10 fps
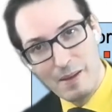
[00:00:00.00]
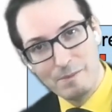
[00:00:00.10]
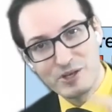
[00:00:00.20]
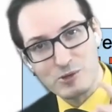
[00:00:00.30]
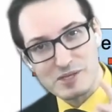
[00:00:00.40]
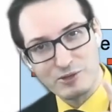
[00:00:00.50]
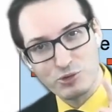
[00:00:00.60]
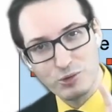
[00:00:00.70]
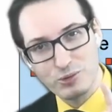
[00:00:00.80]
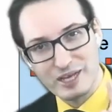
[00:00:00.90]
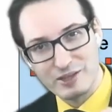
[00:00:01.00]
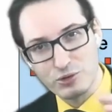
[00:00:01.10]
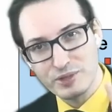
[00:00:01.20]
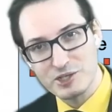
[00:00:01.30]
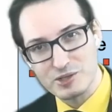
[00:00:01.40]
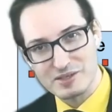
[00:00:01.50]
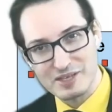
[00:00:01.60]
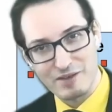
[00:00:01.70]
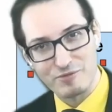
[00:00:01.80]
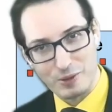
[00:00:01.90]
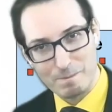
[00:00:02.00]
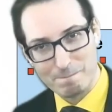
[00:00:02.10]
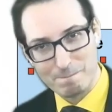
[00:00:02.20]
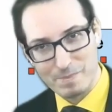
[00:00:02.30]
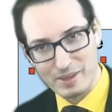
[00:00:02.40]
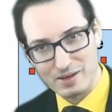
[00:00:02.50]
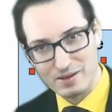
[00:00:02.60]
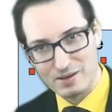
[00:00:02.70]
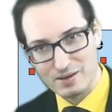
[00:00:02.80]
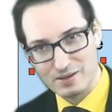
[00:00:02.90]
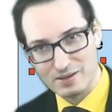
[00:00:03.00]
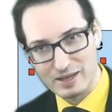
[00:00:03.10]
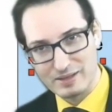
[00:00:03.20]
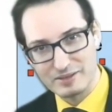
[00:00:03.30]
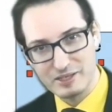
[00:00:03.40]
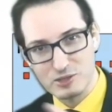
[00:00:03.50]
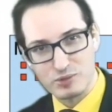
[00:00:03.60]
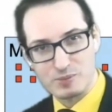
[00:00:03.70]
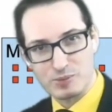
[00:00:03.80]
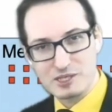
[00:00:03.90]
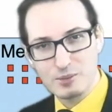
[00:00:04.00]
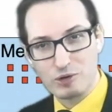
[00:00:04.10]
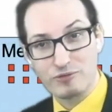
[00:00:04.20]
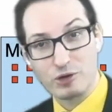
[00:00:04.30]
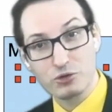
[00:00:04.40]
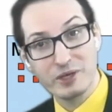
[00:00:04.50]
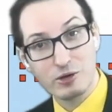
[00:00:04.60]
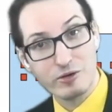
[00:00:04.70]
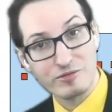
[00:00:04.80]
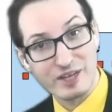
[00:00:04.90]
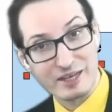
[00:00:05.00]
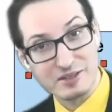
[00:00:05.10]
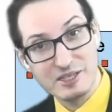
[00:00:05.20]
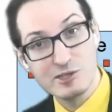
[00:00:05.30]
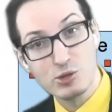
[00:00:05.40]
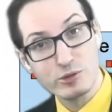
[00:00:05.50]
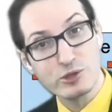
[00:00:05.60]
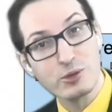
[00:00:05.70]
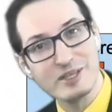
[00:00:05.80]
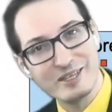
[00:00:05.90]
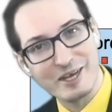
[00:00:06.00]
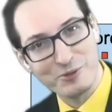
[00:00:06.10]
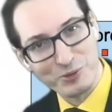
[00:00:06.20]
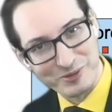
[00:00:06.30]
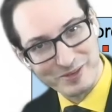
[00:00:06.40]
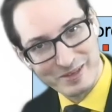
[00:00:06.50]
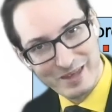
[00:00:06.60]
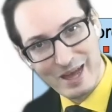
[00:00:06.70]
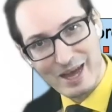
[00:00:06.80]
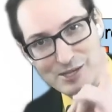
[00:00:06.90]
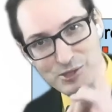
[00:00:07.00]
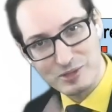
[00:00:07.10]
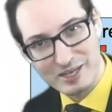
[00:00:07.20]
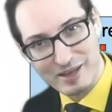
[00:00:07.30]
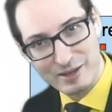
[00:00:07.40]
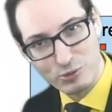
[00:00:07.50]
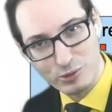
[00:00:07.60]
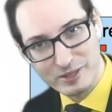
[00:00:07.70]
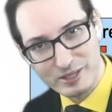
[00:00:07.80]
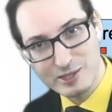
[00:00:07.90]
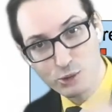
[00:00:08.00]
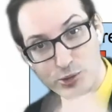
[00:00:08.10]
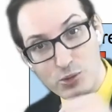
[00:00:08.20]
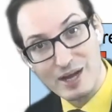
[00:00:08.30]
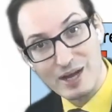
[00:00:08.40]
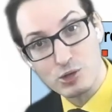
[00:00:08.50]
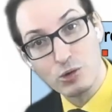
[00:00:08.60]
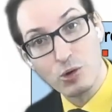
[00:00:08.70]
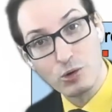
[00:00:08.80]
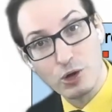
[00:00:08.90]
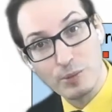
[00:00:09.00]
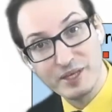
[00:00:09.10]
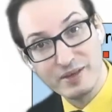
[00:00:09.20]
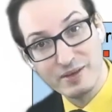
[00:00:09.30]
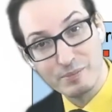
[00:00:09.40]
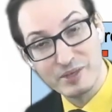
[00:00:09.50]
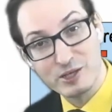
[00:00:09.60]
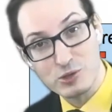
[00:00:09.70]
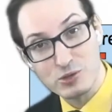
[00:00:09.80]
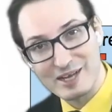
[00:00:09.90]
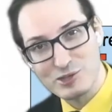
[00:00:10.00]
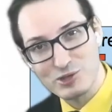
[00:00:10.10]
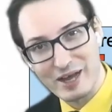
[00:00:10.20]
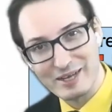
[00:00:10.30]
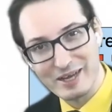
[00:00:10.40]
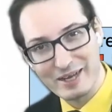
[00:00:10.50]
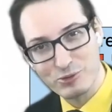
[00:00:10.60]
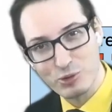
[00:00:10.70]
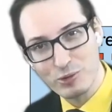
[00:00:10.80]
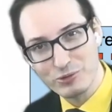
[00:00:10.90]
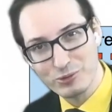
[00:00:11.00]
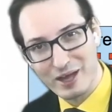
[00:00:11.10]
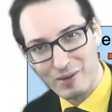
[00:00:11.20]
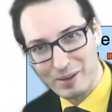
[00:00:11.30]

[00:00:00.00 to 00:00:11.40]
Because I told you that the region server that is responsible for doing all of that is also a data node. As a data node, it also has a local copy because I told you now